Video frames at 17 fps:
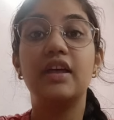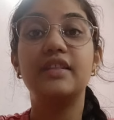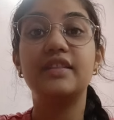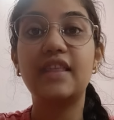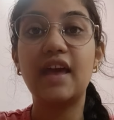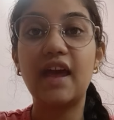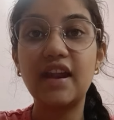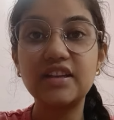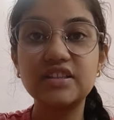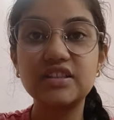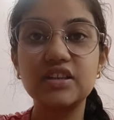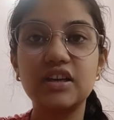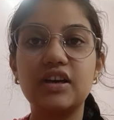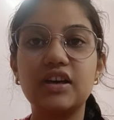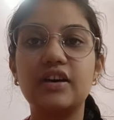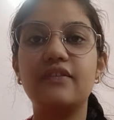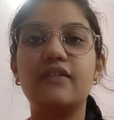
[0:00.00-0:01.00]
That's
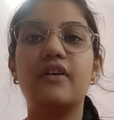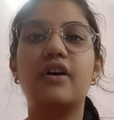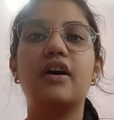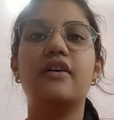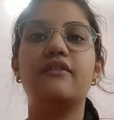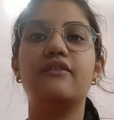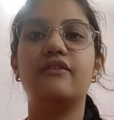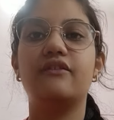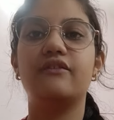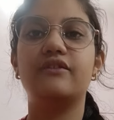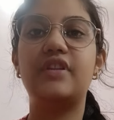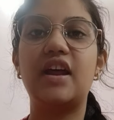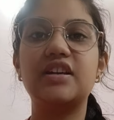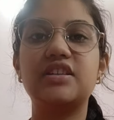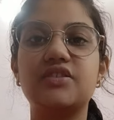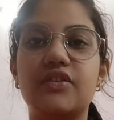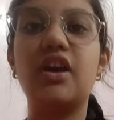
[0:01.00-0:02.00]

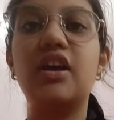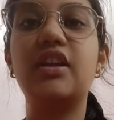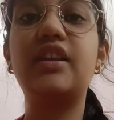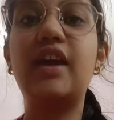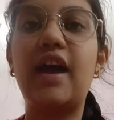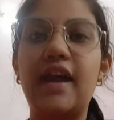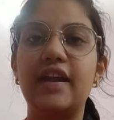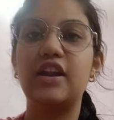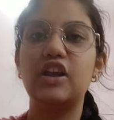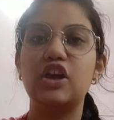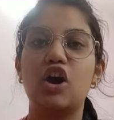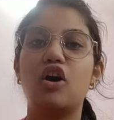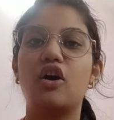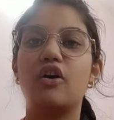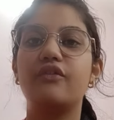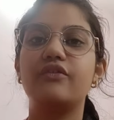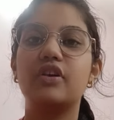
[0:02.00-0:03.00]
where the idea
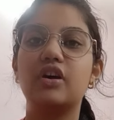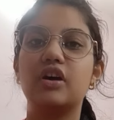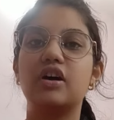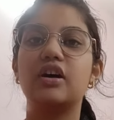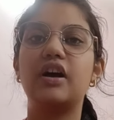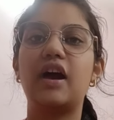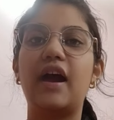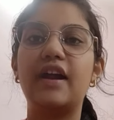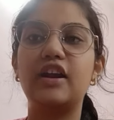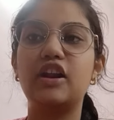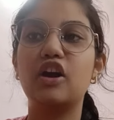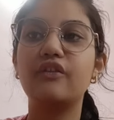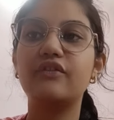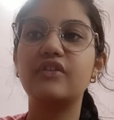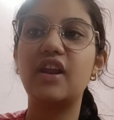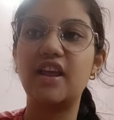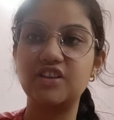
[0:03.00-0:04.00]
of
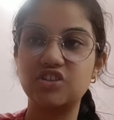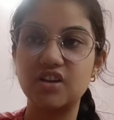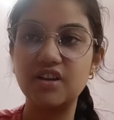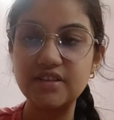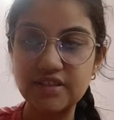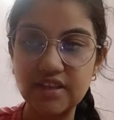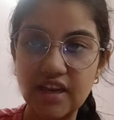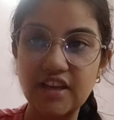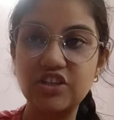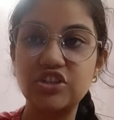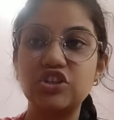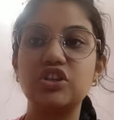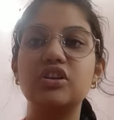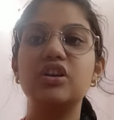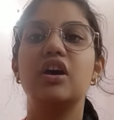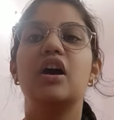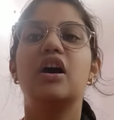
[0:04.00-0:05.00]
natural
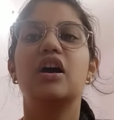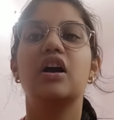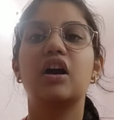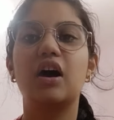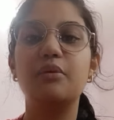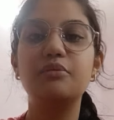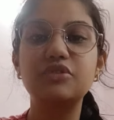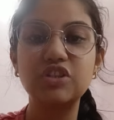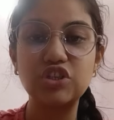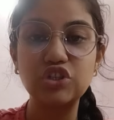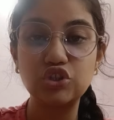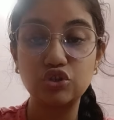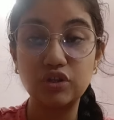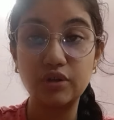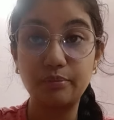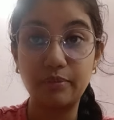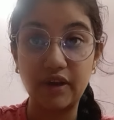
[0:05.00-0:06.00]
selection comes into
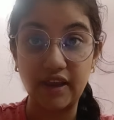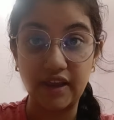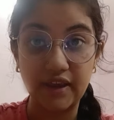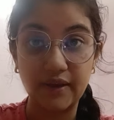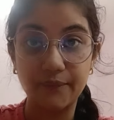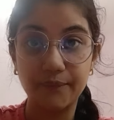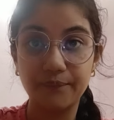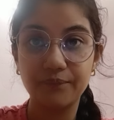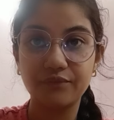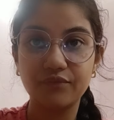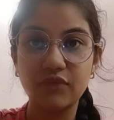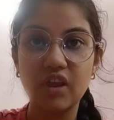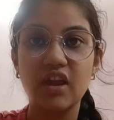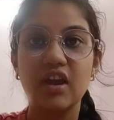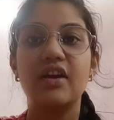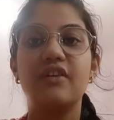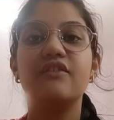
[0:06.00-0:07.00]
the play,
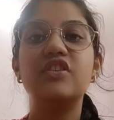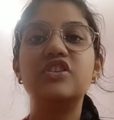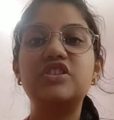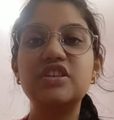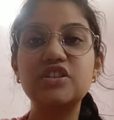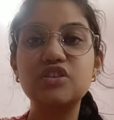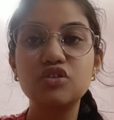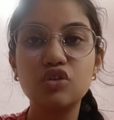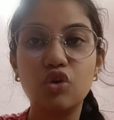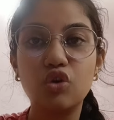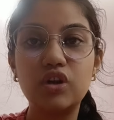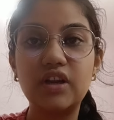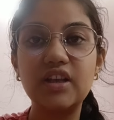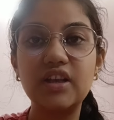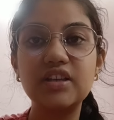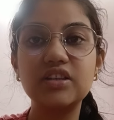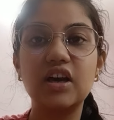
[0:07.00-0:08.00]
which is a
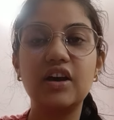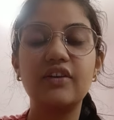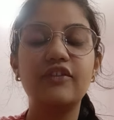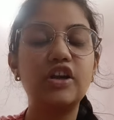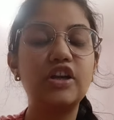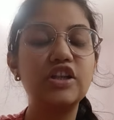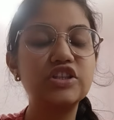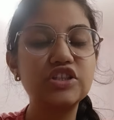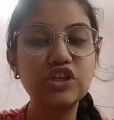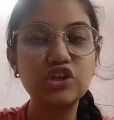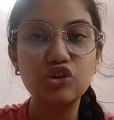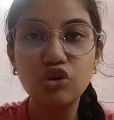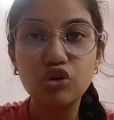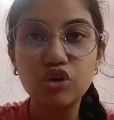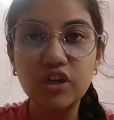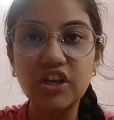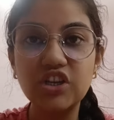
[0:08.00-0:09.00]

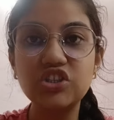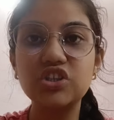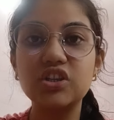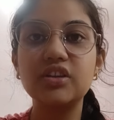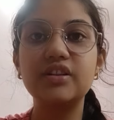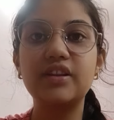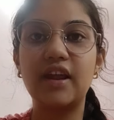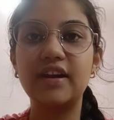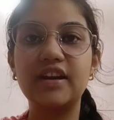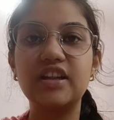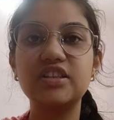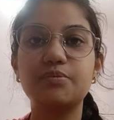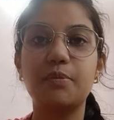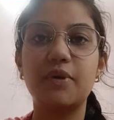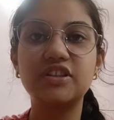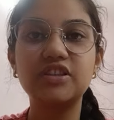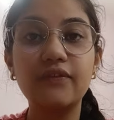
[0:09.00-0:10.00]
notation that the
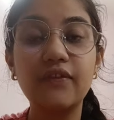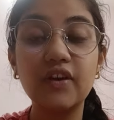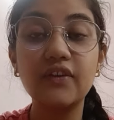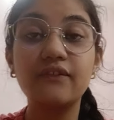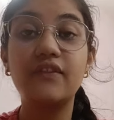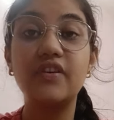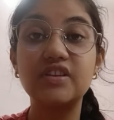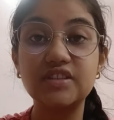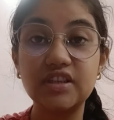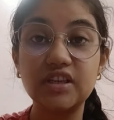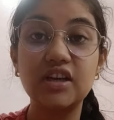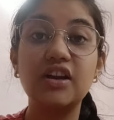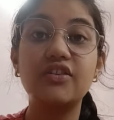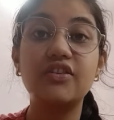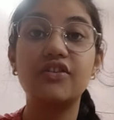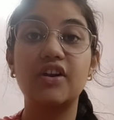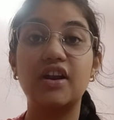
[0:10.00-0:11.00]
specific
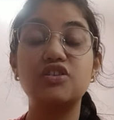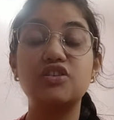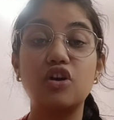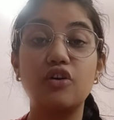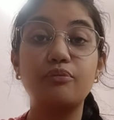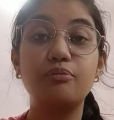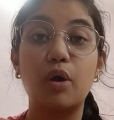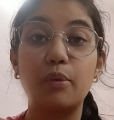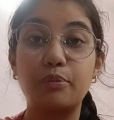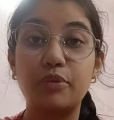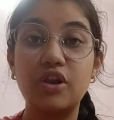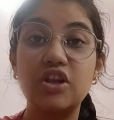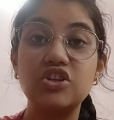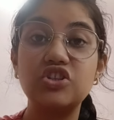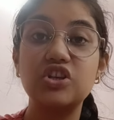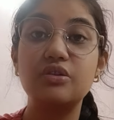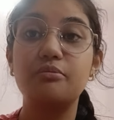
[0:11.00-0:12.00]
physical traits of
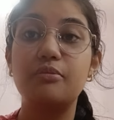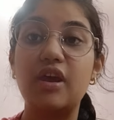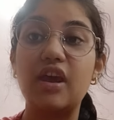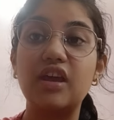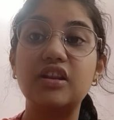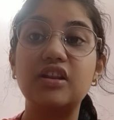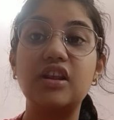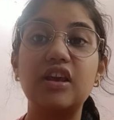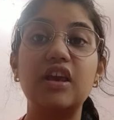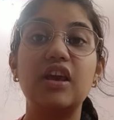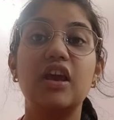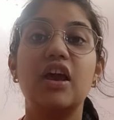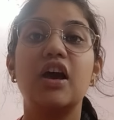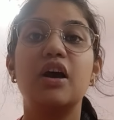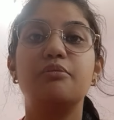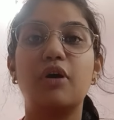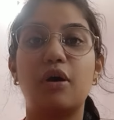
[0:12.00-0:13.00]
population make the
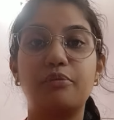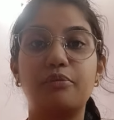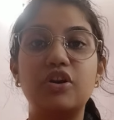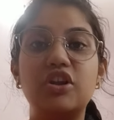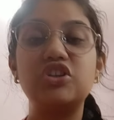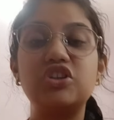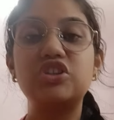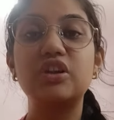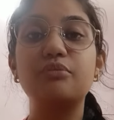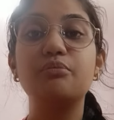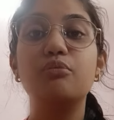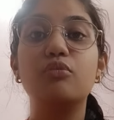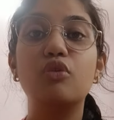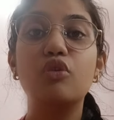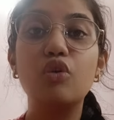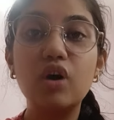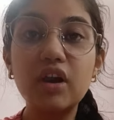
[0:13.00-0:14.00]
population
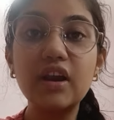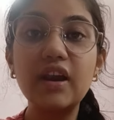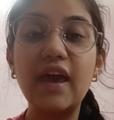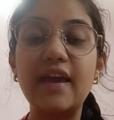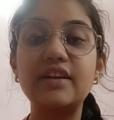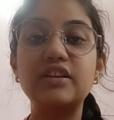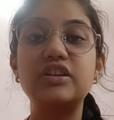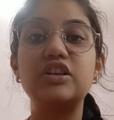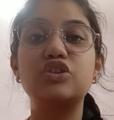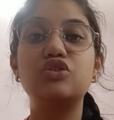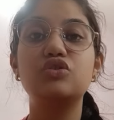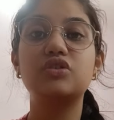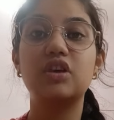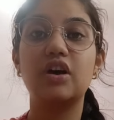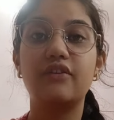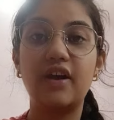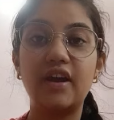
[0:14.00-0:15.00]
more likely to
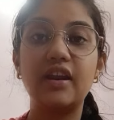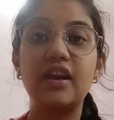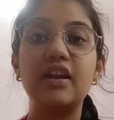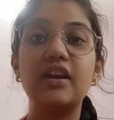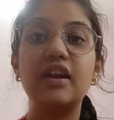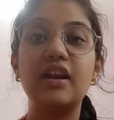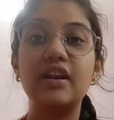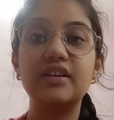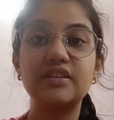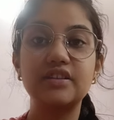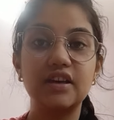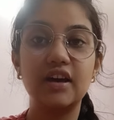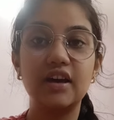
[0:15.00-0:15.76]
survive in its